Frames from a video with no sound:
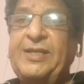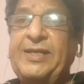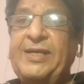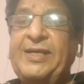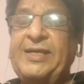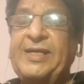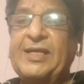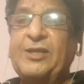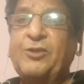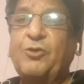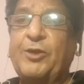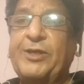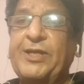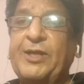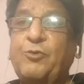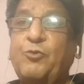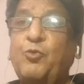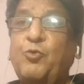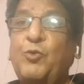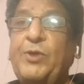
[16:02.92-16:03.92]
has got a
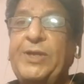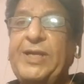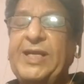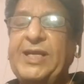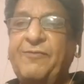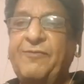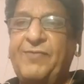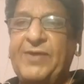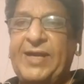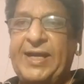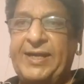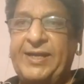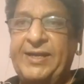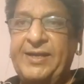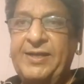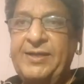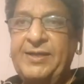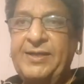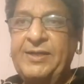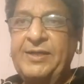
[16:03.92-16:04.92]
cooling effect.
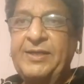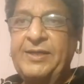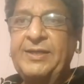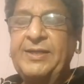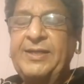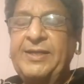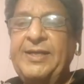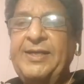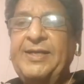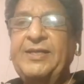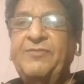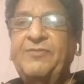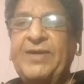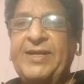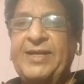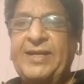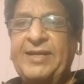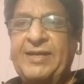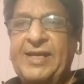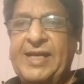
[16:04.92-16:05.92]
It is
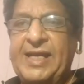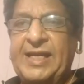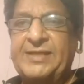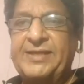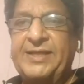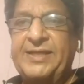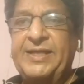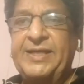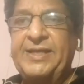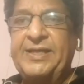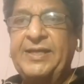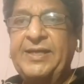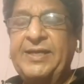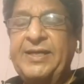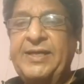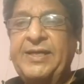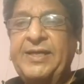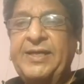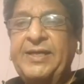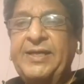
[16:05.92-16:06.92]
very relaxing,
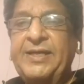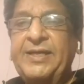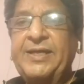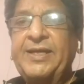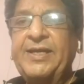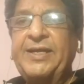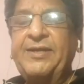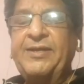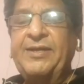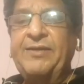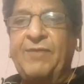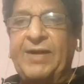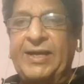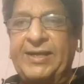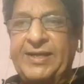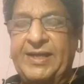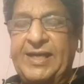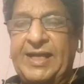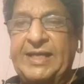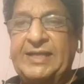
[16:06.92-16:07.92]

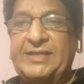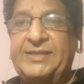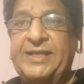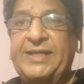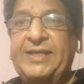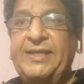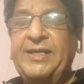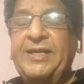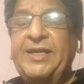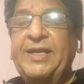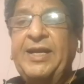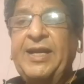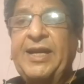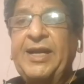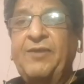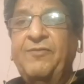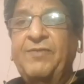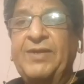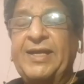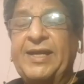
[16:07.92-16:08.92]
vitalizing, and
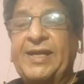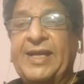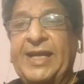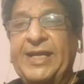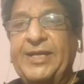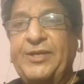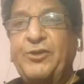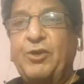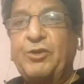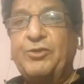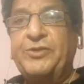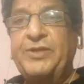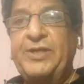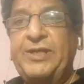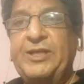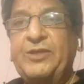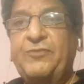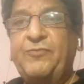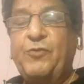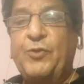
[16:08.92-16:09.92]
when the right nostril
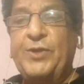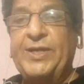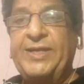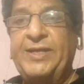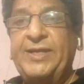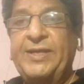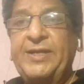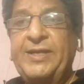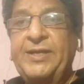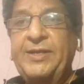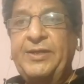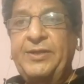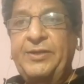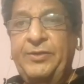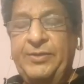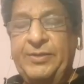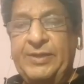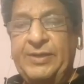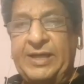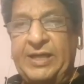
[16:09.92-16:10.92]
is flowing,
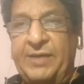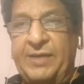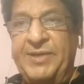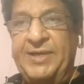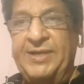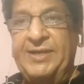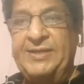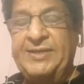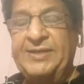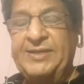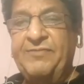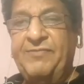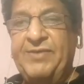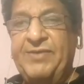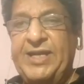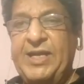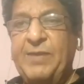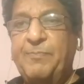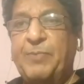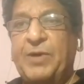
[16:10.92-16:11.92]
yeah, I mean it is a
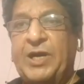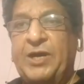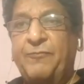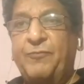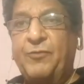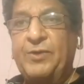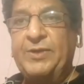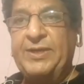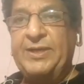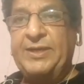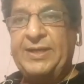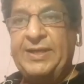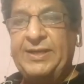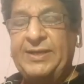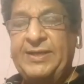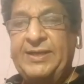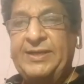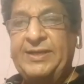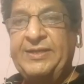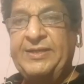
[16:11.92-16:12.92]
very powerful,
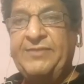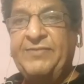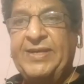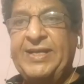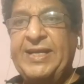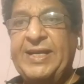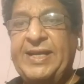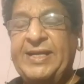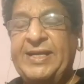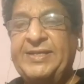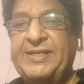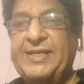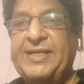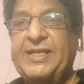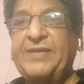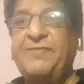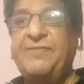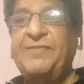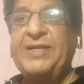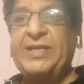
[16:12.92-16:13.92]
it is very energy
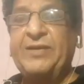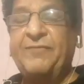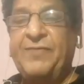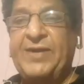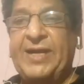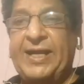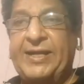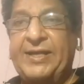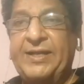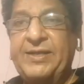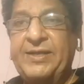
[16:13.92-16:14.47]
giving effect.